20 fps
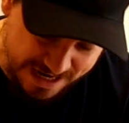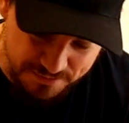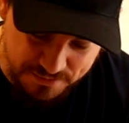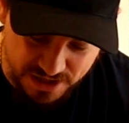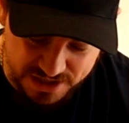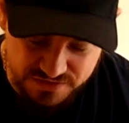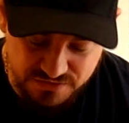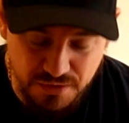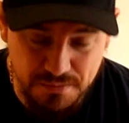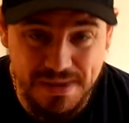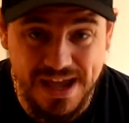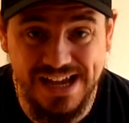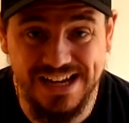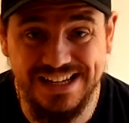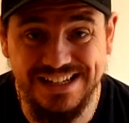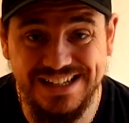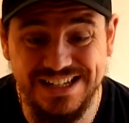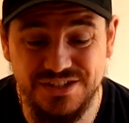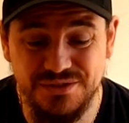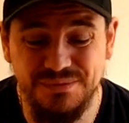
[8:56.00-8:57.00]
how much of a better
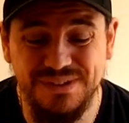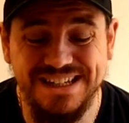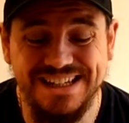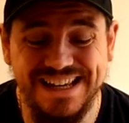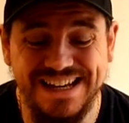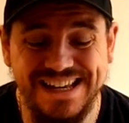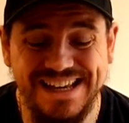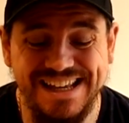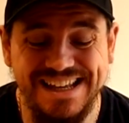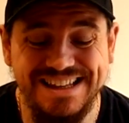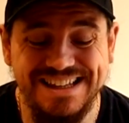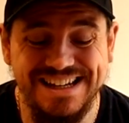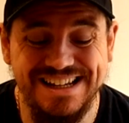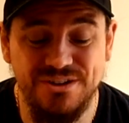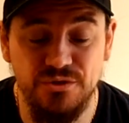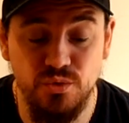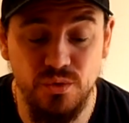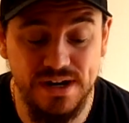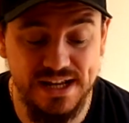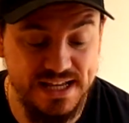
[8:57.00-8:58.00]
condition we can get it in than it
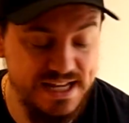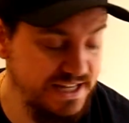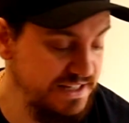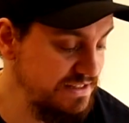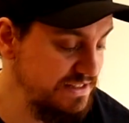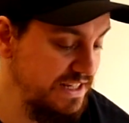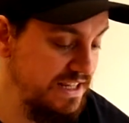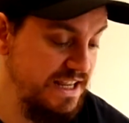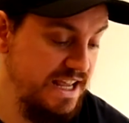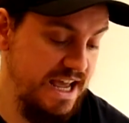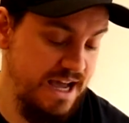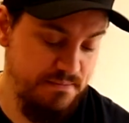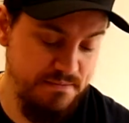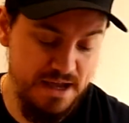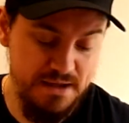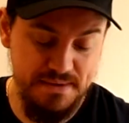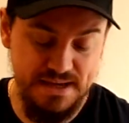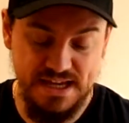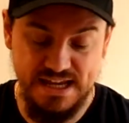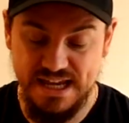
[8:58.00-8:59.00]
already is. And
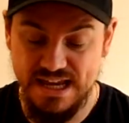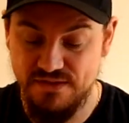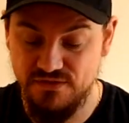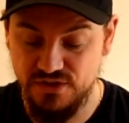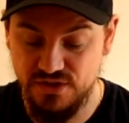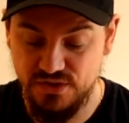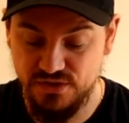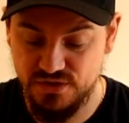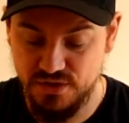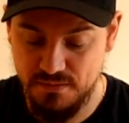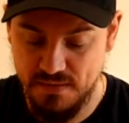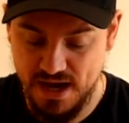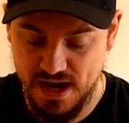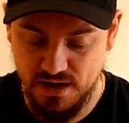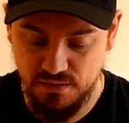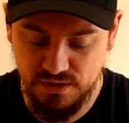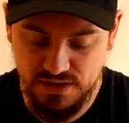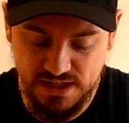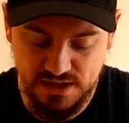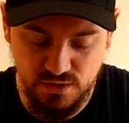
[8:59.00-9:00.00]
maybe even do some,
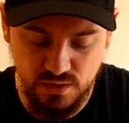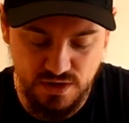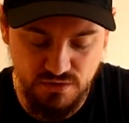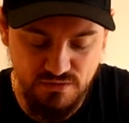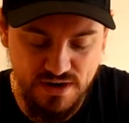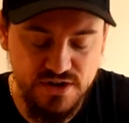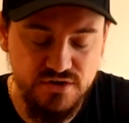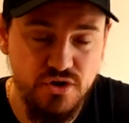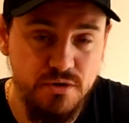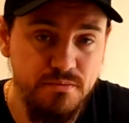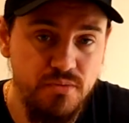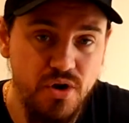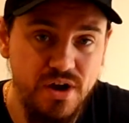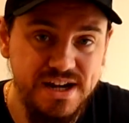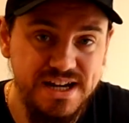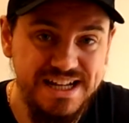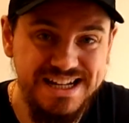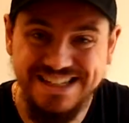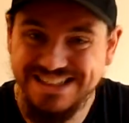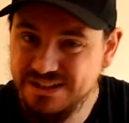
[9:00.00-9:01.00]
what do they call it, retro
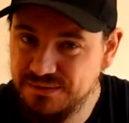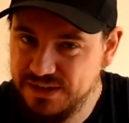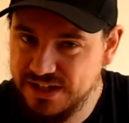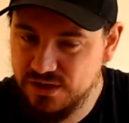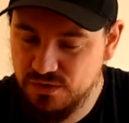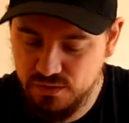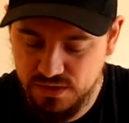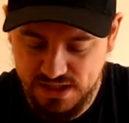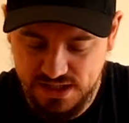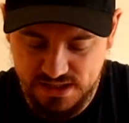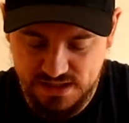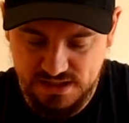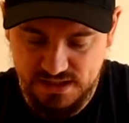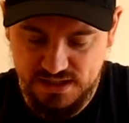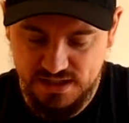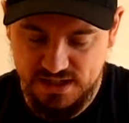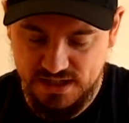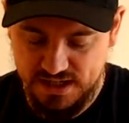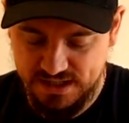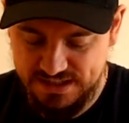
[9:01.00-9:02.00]
brightening, is that what they call it?
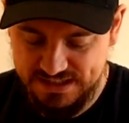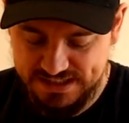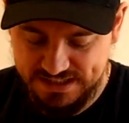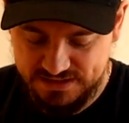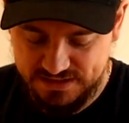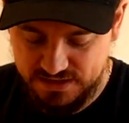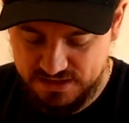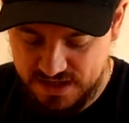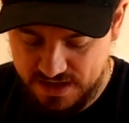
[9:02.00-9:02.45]
I think that's the